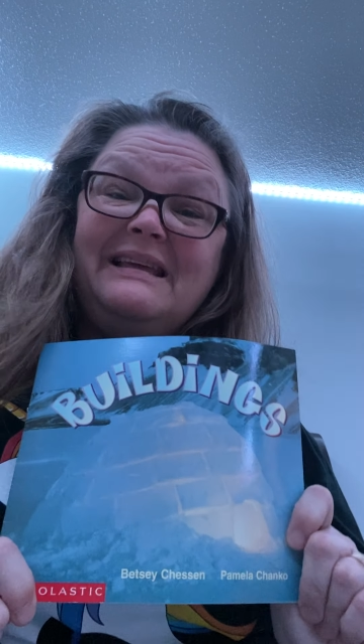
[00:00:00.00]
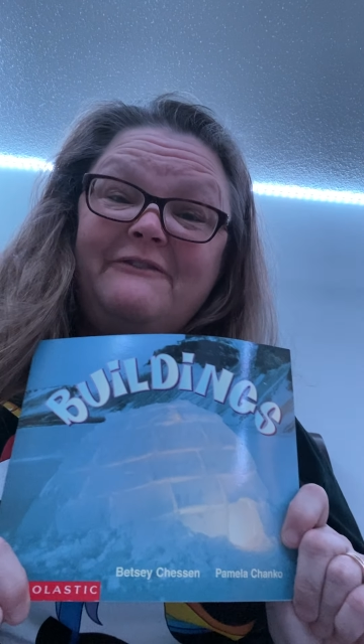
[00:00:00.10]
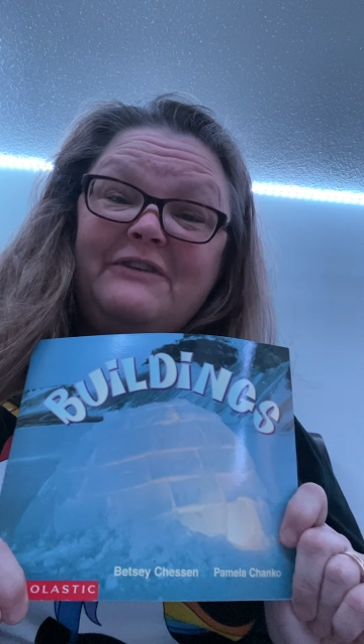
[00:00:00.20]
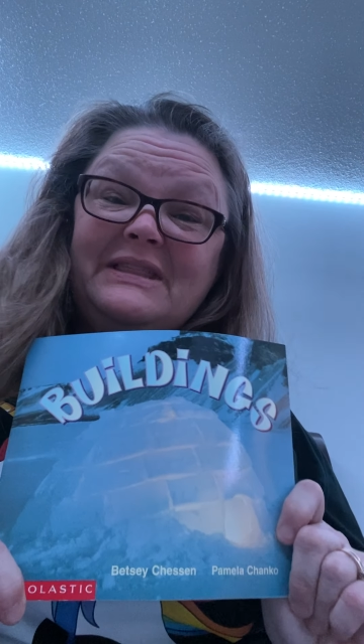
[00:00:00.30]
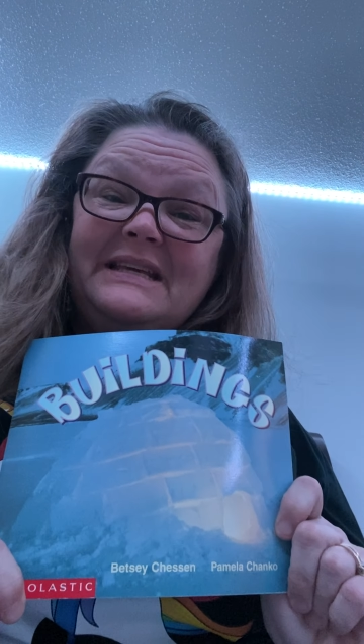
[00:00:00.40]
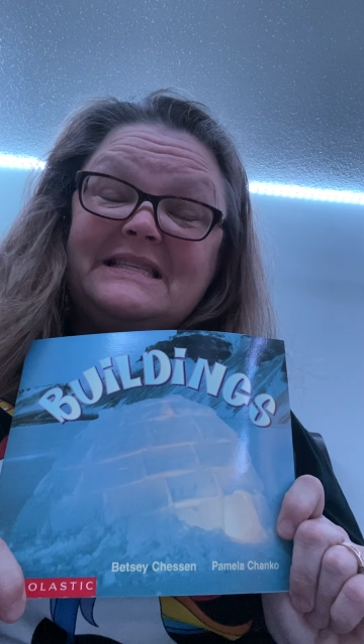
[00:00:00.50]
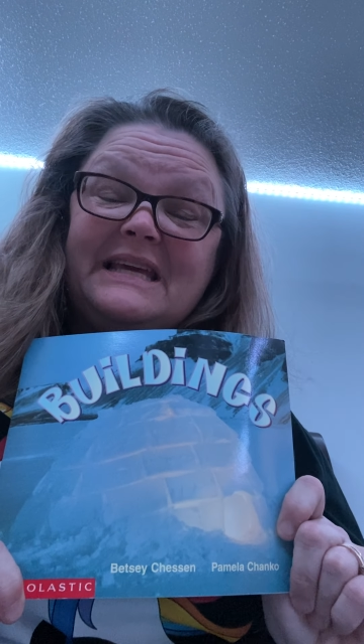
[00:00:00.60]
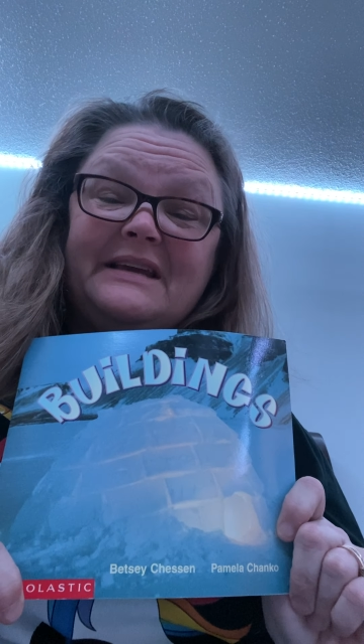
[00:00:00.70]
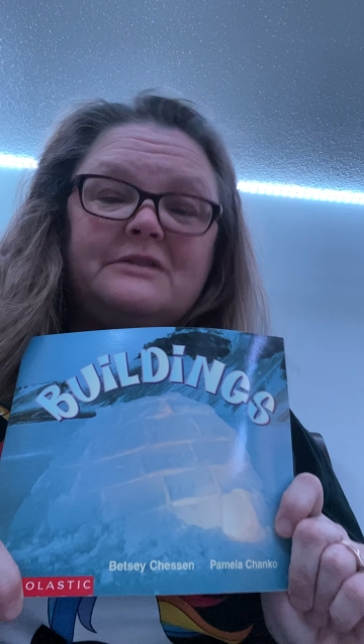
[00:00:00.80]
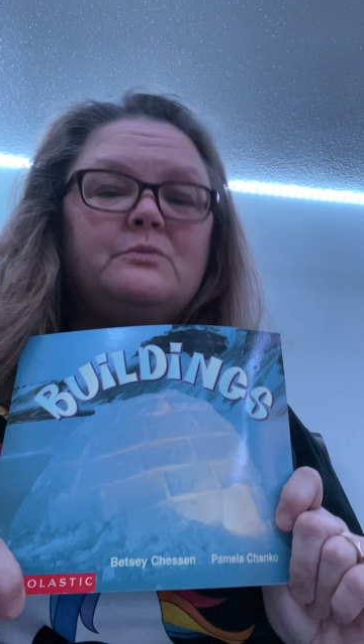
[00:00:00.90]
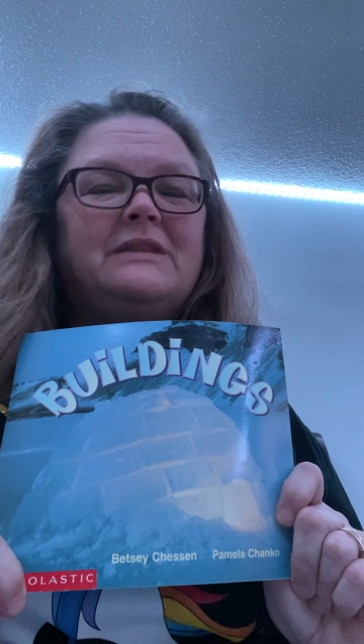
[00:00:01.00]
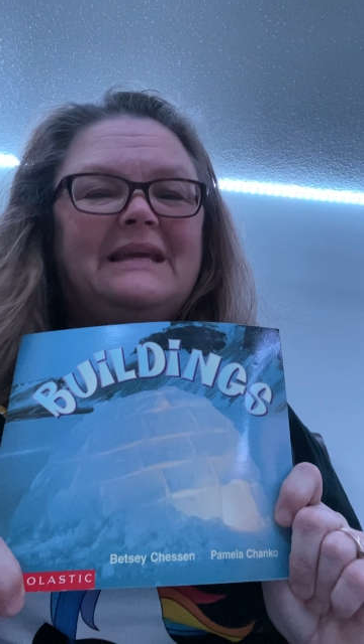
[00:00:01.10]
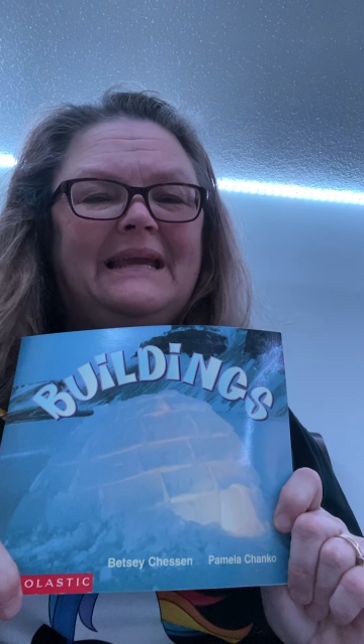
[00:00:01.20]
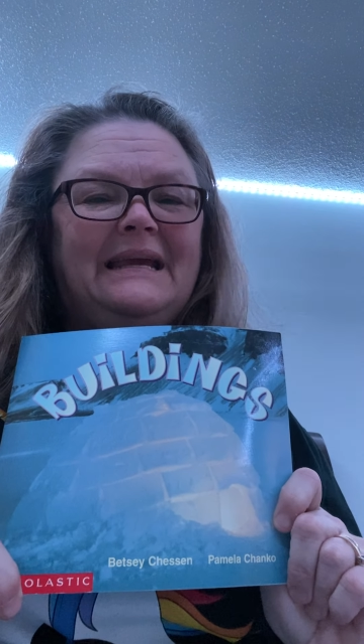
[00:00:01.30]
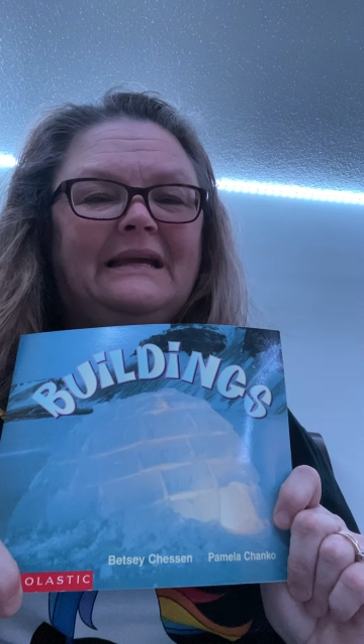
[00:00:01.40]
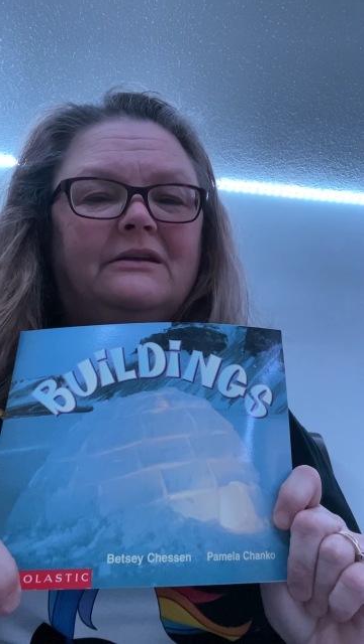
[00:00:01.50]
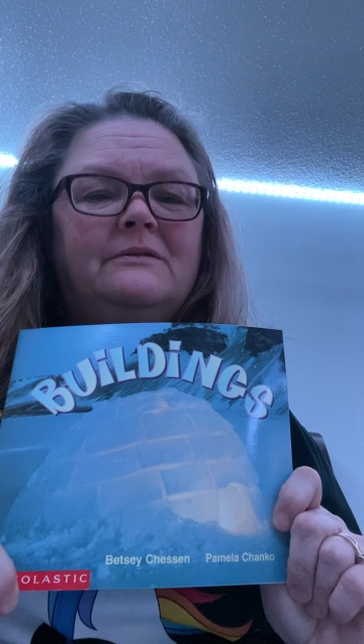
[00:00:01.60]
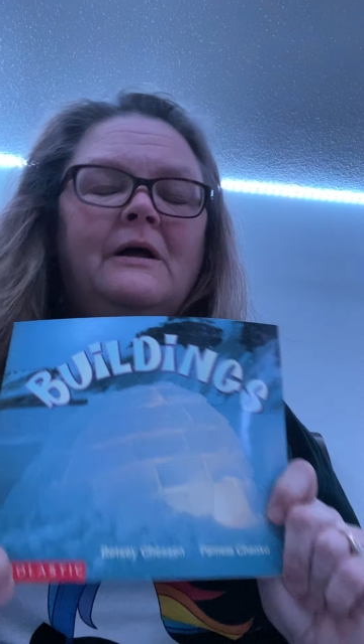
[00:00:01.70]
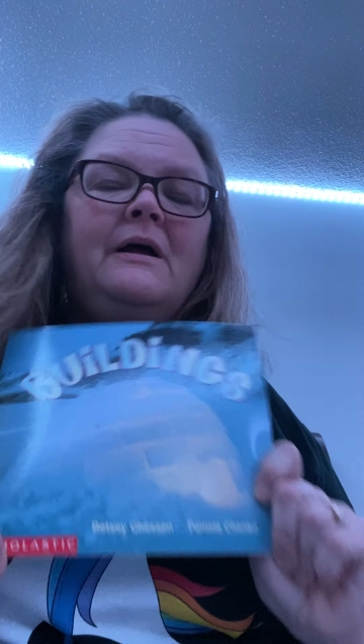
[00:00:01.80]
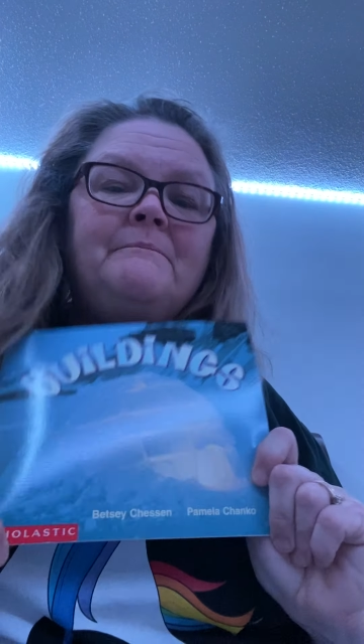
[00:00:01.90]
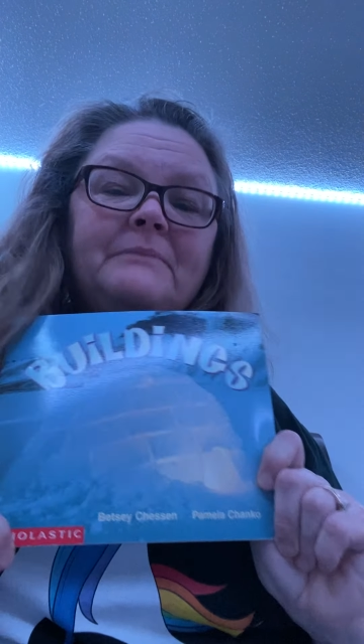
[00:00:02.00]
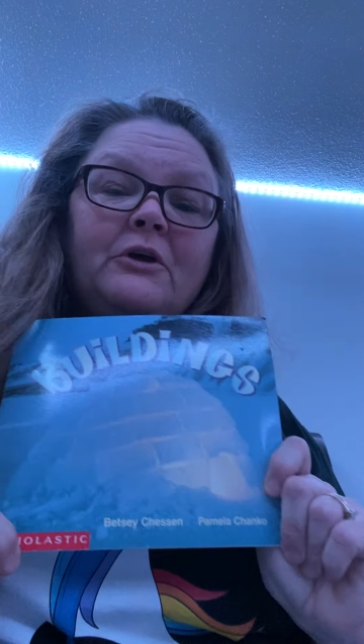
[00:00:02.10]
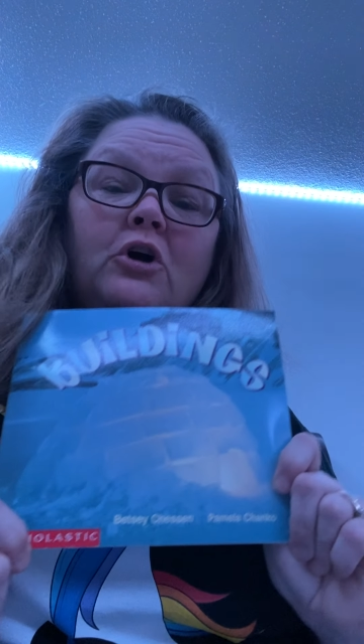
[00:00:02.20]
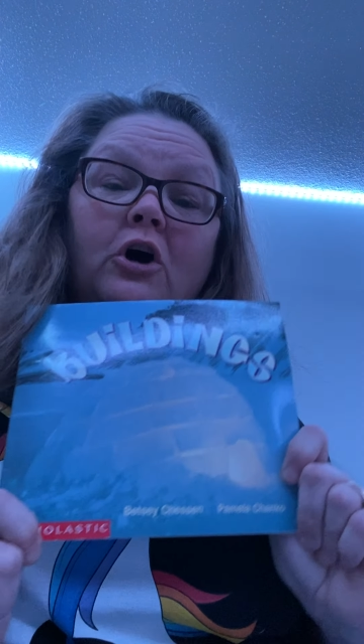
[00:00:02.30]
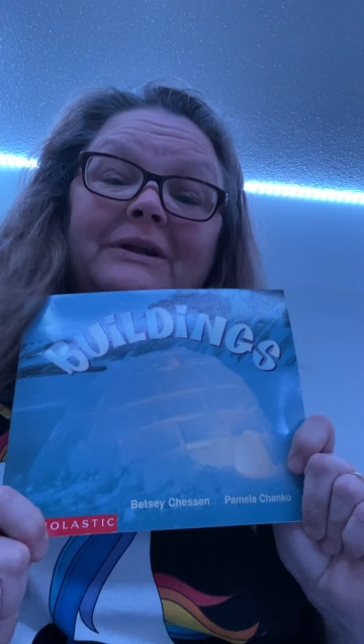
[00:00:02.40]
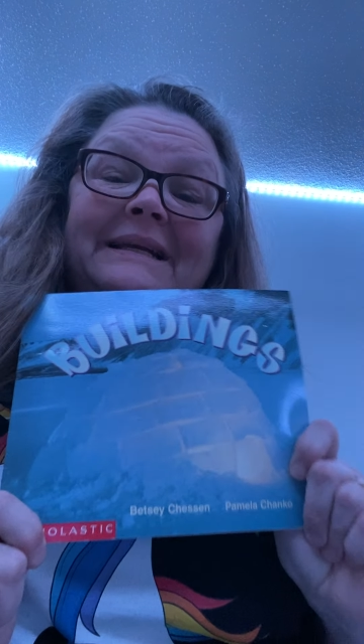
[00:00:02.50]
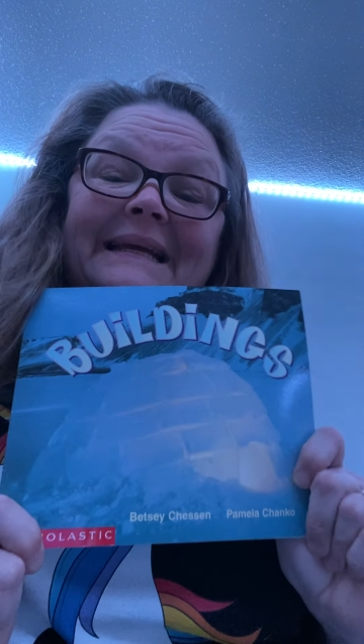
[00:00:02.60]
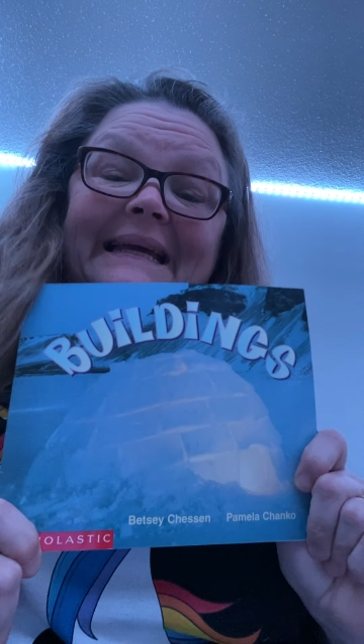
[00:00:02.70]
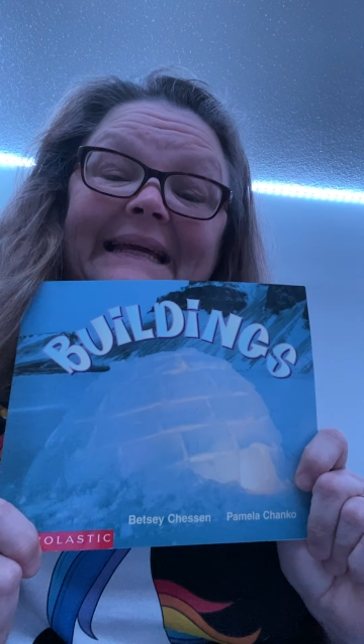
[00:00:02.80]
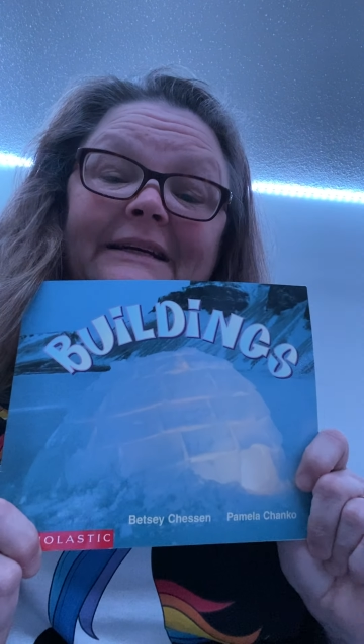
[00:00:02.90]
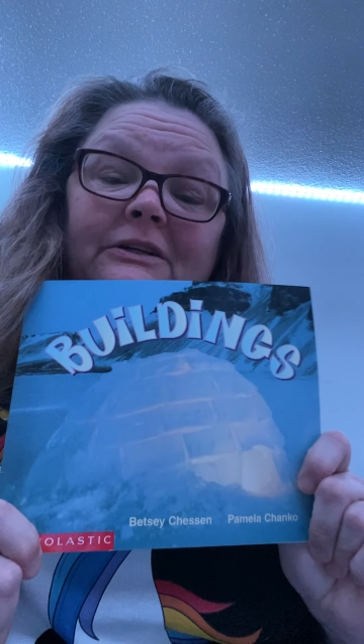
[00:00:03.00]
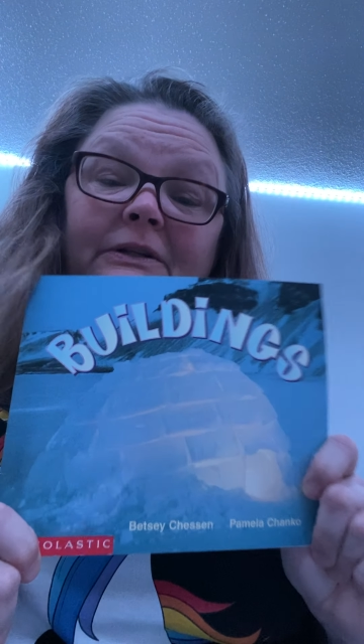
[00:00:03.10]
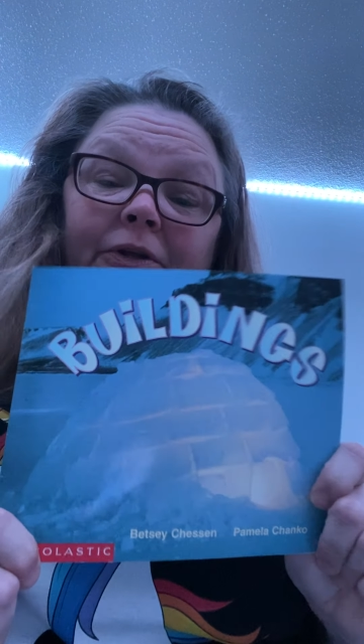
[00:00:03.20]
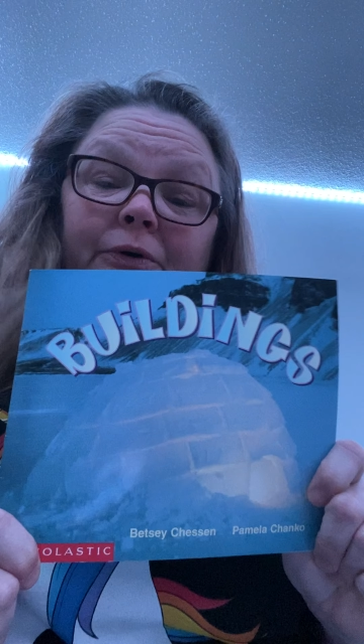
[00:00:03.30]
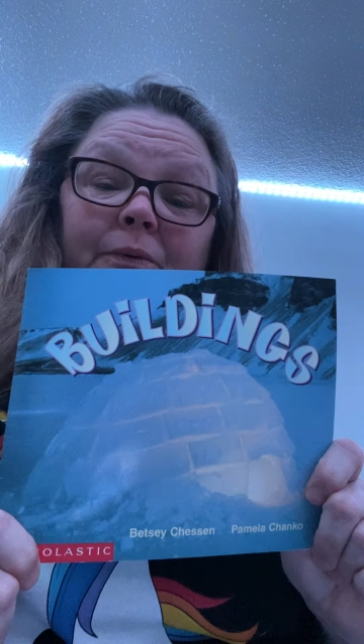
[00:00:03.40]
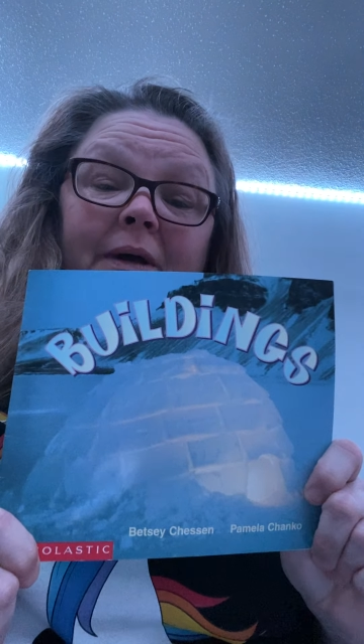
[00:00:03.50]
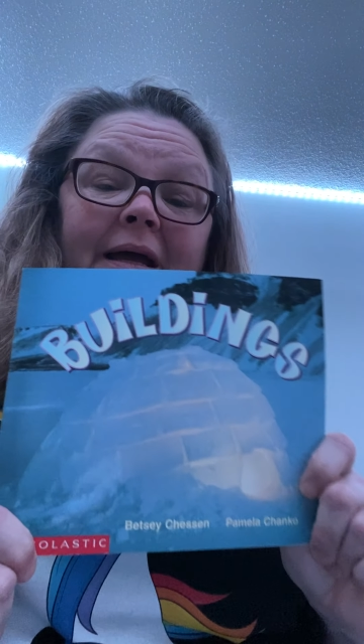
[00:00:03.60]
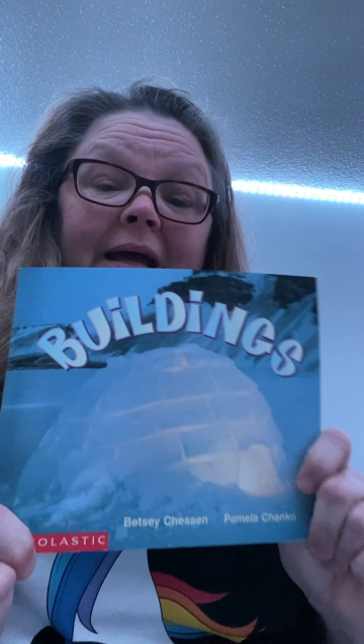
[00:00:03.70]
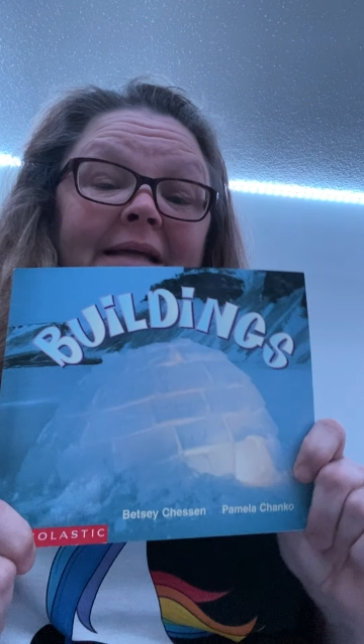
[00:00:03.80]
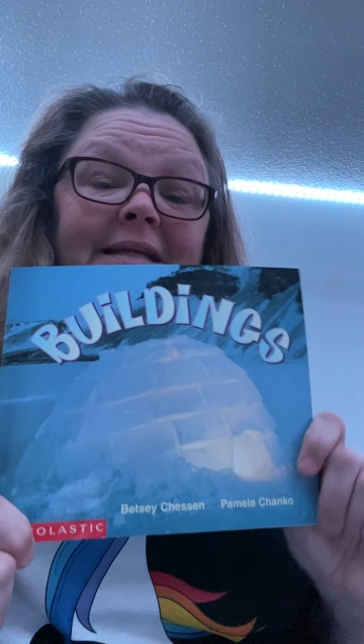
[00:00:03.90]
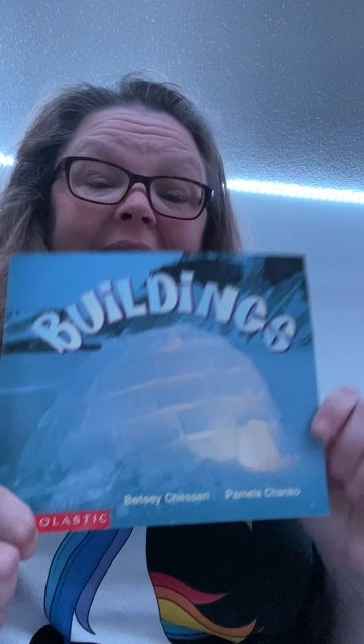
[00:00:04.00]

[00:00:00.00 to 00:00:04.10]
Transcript: in these things. Well, they can. They're called an igloo. And